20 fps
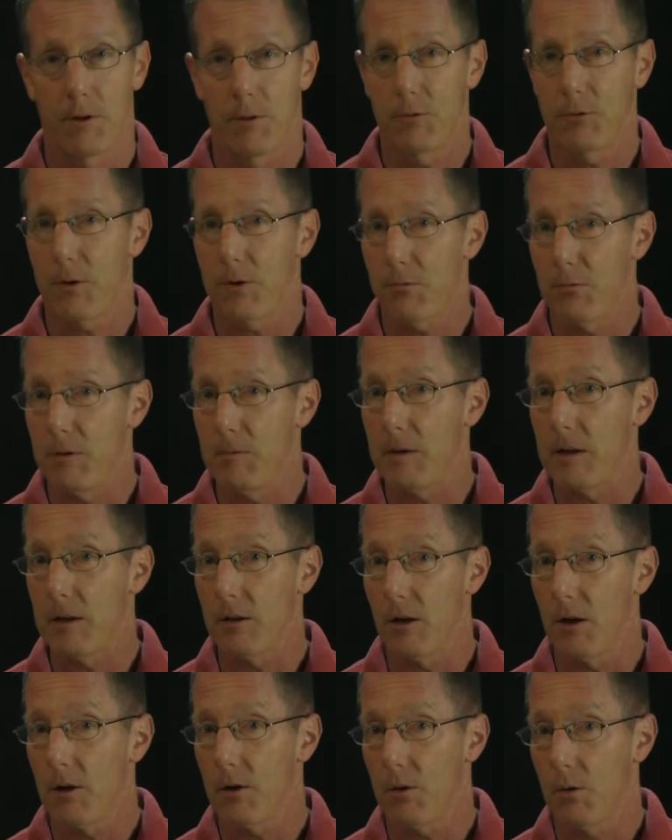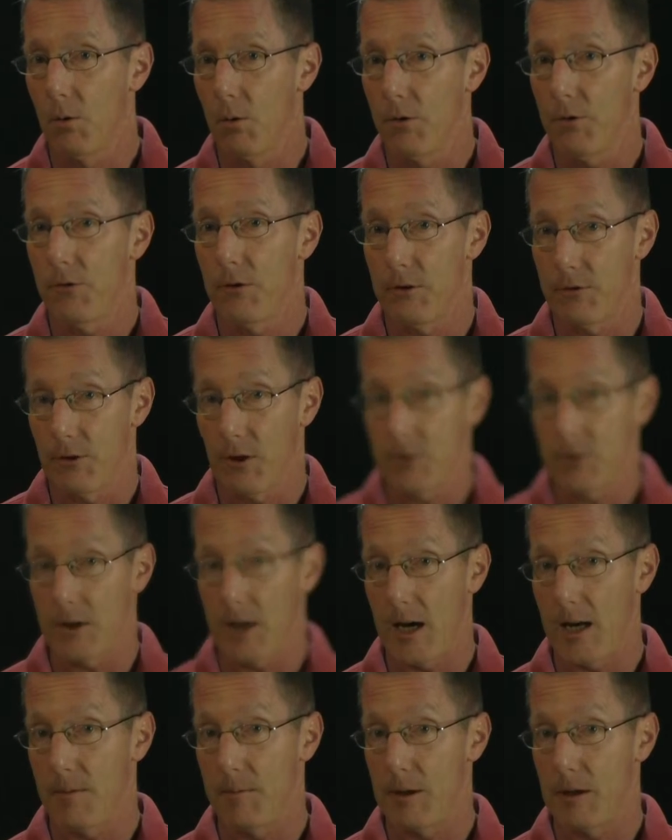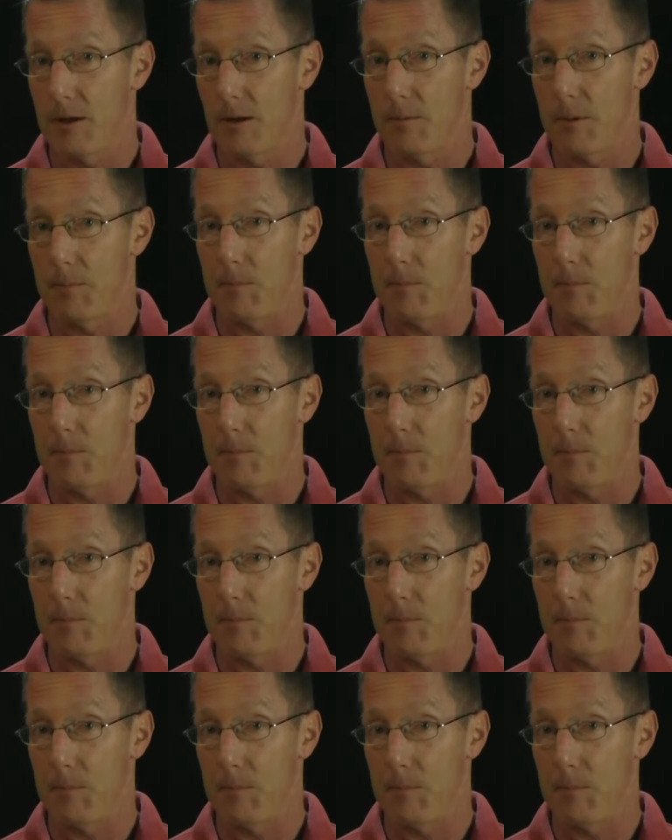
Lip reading: It was a 3-week-long course that taught you how to become a